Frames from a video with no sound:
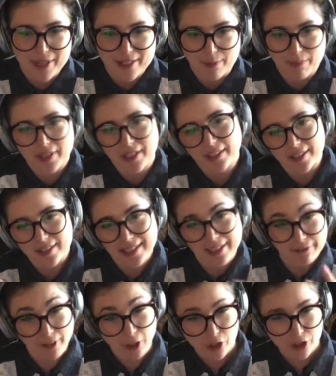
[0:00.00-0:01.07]
something that's like
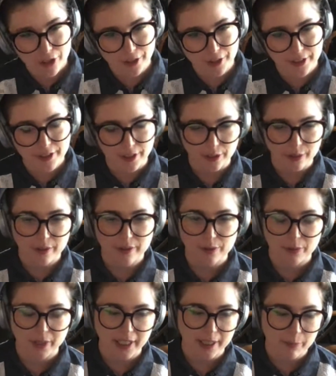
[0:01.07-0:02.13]
functional too is
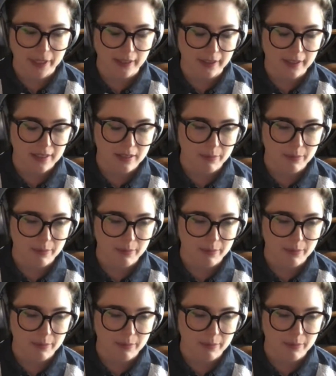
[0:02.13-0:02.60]
really appealing